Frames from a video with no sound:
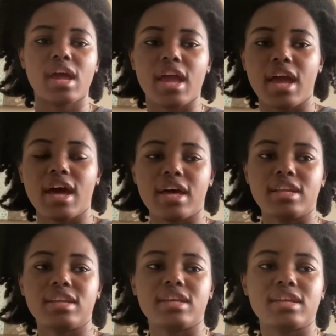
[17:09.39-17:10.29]

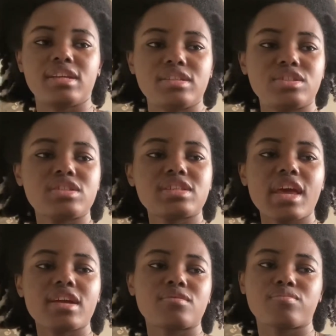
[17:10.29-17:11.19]
and just
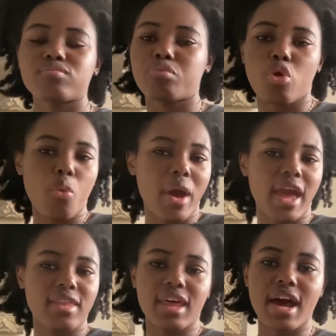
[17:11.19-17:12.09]
like the
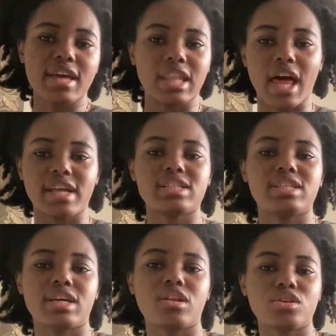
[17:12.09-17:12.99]
way that I'd like to
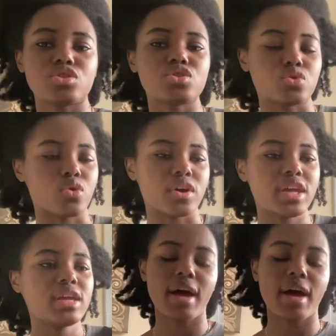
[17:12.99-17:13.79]
tell a story.